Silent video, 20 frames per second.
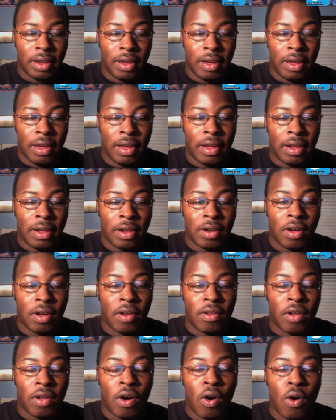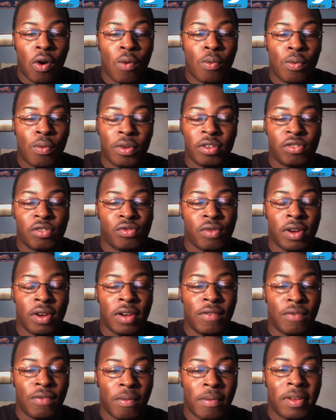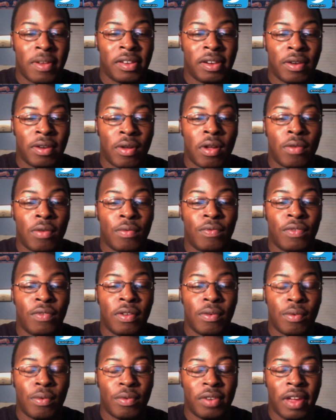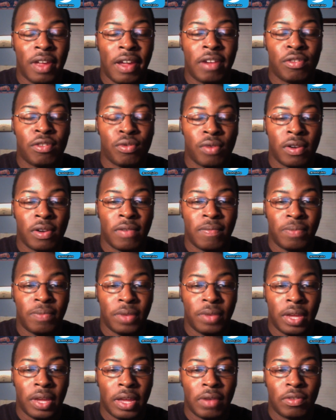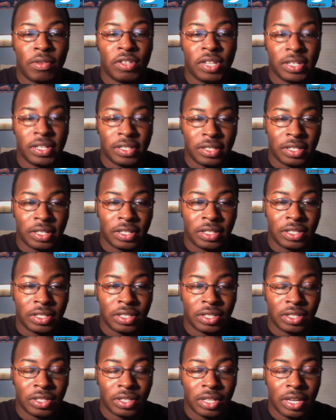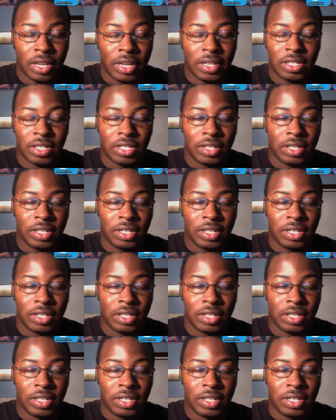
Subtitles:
And all the hope was drained from us, and all we felt was hatred, injustice. And